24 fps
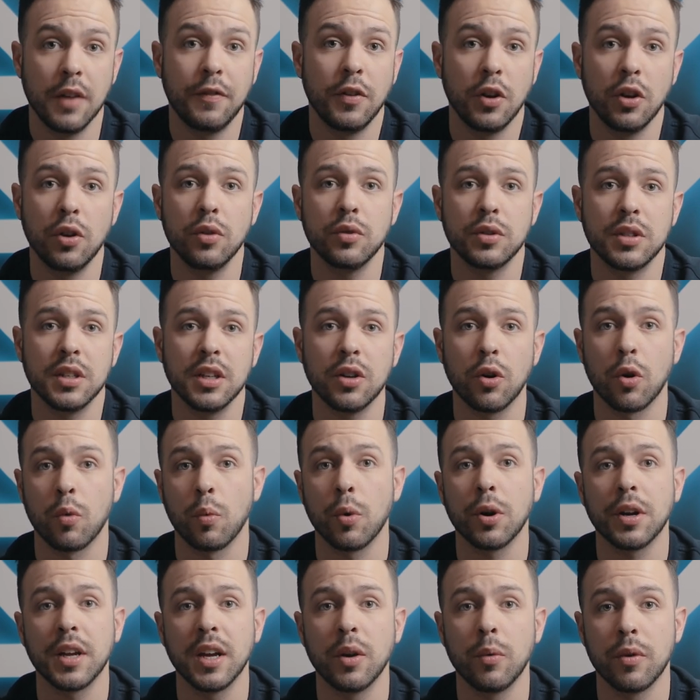If you're using or
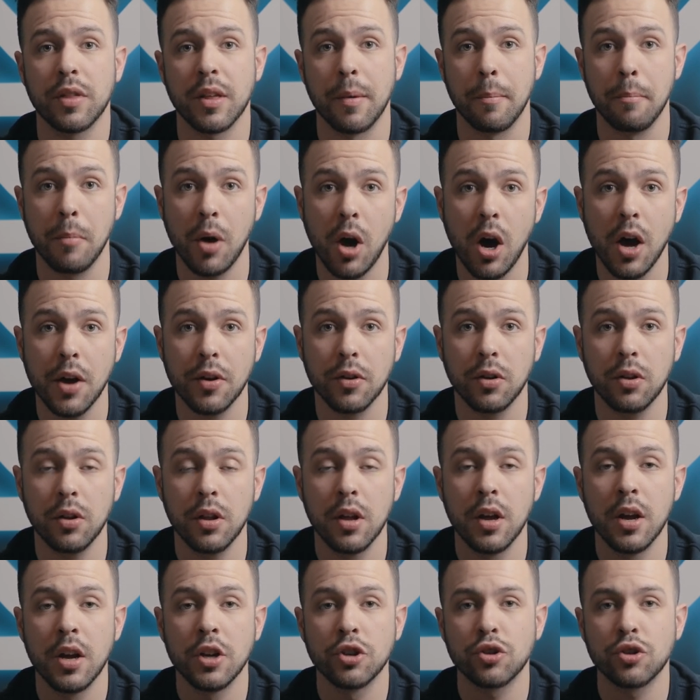working with a model,